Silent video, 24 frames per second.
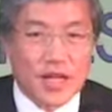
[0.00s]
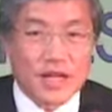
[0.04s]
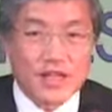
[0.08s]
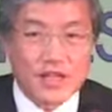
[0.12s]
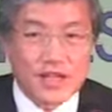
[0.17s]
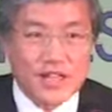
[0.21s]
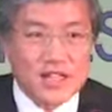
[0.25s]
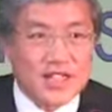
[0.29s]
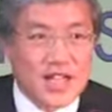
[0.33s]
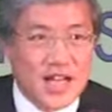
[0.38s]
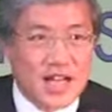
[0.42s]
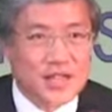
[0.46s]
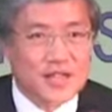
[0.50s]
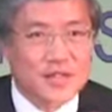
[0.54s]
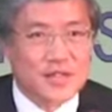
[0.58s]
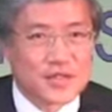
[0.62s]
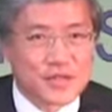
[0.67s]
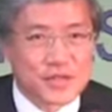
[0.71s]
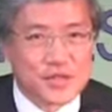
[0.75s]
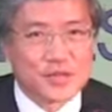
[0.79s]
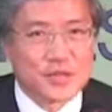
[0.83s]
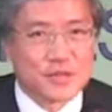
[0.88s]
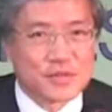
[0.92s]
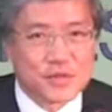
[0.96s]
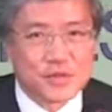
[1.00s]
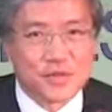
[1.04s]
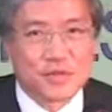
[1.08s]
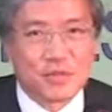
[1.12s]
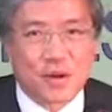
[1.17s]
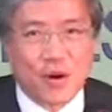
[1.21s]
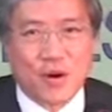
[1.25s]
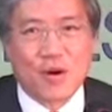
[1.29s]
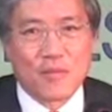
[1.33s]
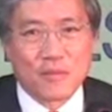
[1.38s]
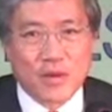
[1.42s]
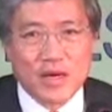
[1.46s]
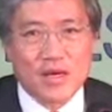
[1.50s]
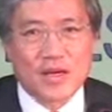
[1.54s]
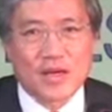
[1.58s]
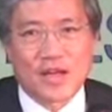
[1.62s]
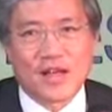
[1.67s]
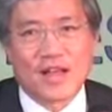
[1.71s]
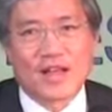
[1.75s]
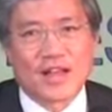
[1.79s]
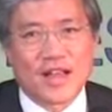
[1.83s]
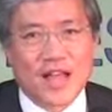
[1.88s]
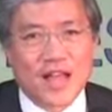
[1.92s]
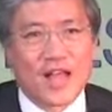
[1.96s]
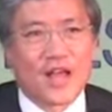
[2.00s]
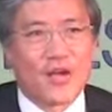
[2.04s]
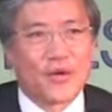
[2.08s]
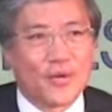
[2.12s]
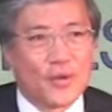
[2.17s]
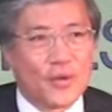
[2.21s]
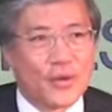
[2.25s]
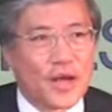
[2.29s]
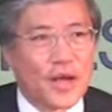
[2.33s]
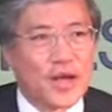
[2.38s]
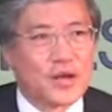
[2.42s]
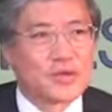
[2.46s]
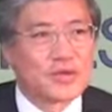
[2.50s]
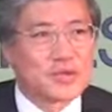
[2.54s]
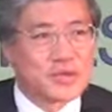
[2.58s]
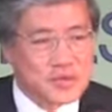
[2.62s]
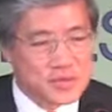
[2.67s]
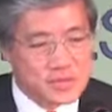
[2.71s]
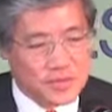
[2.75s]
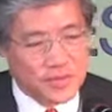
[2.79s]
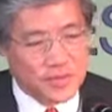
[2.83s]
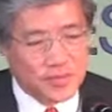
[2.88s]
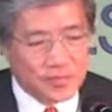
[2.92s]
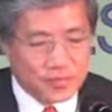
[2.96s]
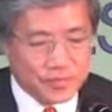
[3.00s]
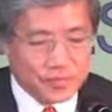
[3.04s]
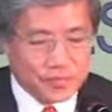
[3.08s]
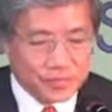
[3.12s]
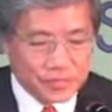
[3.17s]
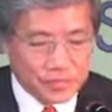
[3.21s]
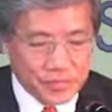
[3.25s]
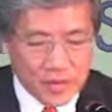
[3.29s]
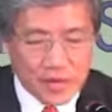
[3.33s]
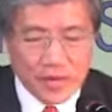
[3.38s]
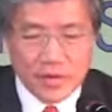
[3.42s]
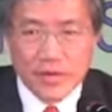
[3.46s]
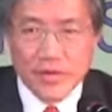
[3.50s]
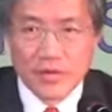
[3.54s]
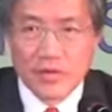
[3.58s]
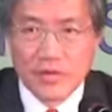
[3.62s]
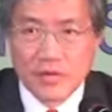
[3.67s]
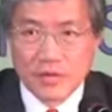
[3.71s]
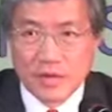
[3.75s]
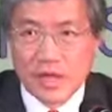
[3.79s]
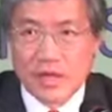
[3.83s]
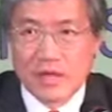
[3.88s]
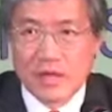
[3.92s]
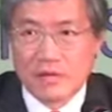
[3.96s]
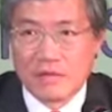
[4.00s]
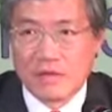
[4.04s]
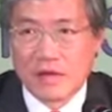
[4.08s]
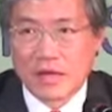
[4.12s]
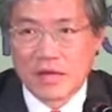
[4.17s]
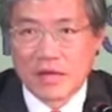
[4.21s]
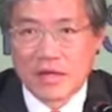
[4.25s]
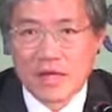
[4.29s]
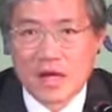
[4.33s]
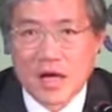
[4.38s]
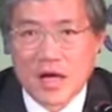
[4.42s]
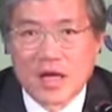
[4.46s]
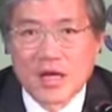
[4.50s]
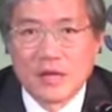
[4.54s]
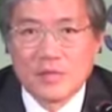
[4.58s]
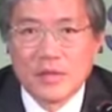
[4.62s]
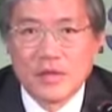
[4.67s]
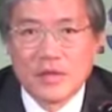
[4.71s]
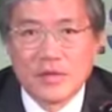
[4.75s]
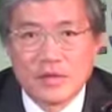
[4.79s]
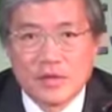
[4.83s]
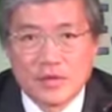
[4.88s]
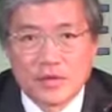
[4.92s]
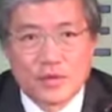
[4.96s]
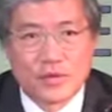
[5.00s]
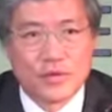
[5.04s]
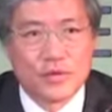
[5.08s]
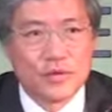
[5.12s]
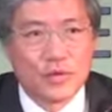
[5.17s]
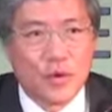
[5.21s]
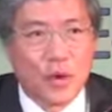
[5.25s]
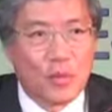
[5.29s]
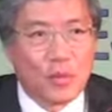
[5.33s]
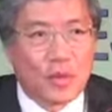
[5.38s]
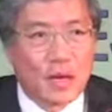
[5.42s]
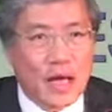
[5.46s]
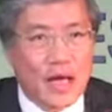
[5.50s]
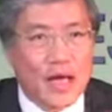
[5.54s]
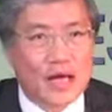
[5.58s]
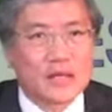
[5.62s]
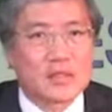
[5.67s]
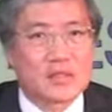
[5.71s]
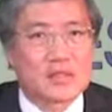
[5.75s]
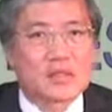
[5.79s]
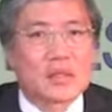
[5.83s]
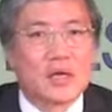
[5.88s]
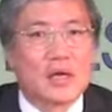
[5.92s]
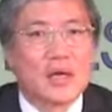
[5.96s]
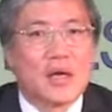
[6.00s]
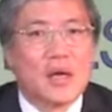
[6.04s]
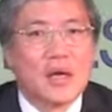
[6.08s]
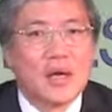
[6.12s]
get these guys to borrow money again or else you can never get the economy to normalize.